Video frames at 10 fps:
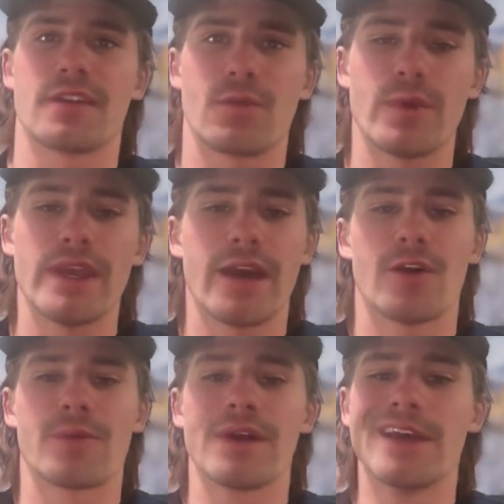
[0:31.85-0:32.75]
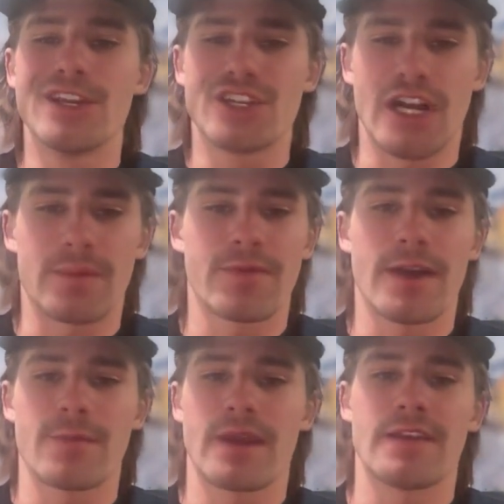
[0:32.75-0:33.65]
and we help
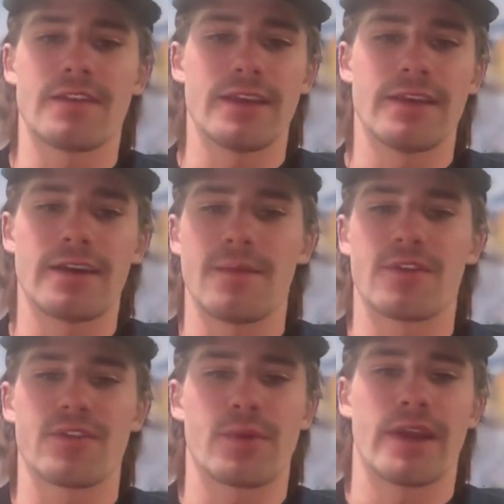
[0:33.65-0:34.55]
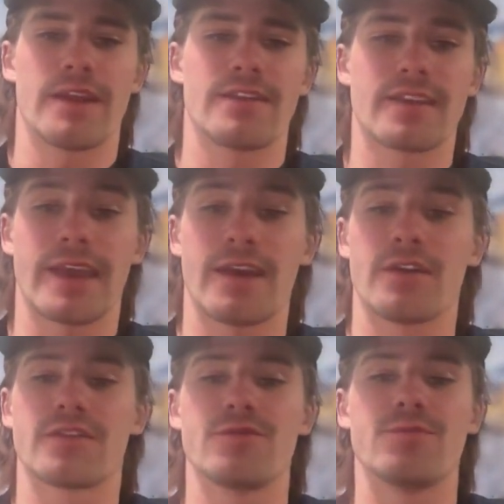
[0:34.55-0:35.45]
Shopify-based e-commerce brands
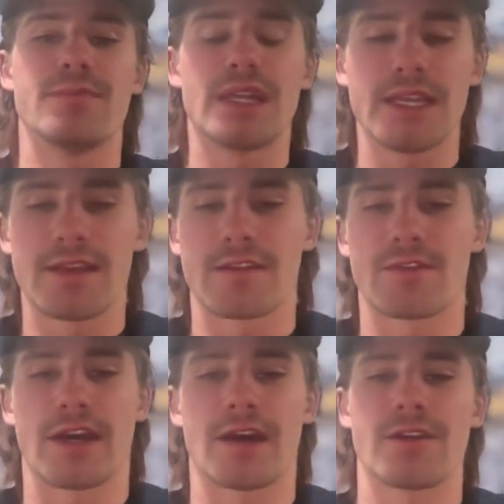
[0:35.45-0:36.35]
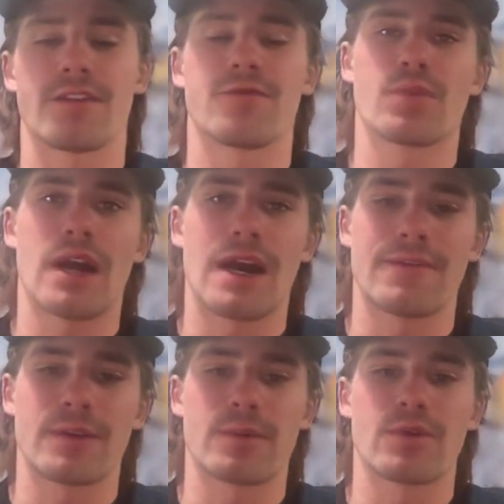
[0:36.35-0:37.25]
scale to millions of dollars of
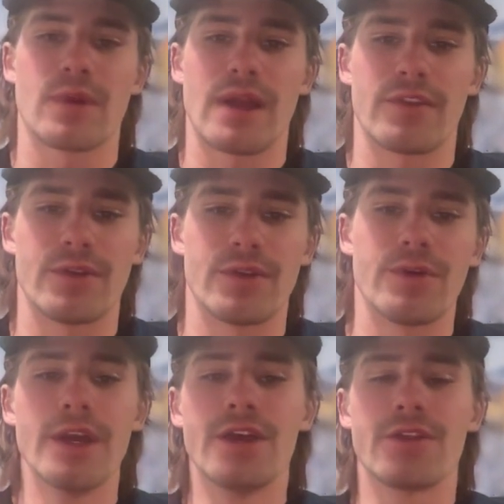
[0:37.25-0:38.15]
profitable revenue